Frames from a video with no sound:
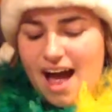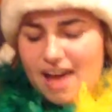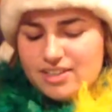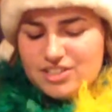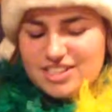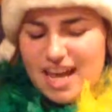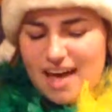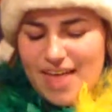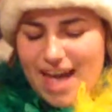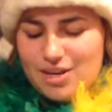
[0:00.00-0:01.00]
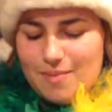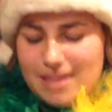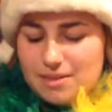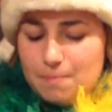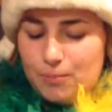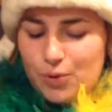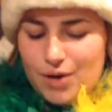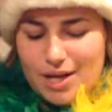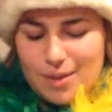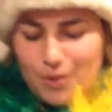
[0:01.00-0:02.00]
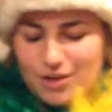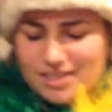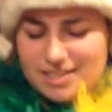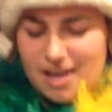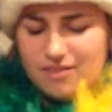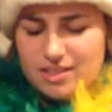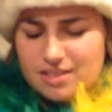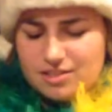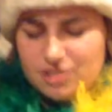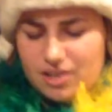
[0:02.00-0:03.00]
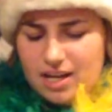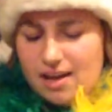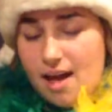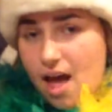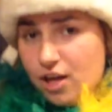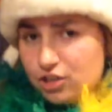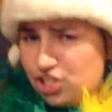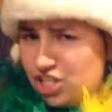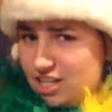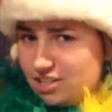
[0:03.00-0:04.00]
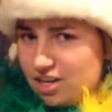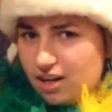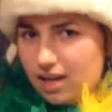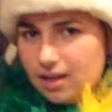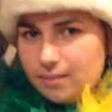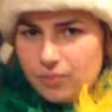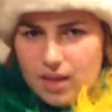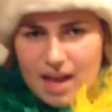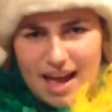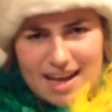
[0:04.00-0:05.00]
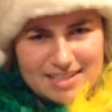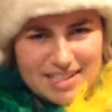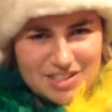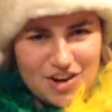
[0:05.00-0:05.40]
I understand that you made some pretty important discoveries concerning gene targeting. Is this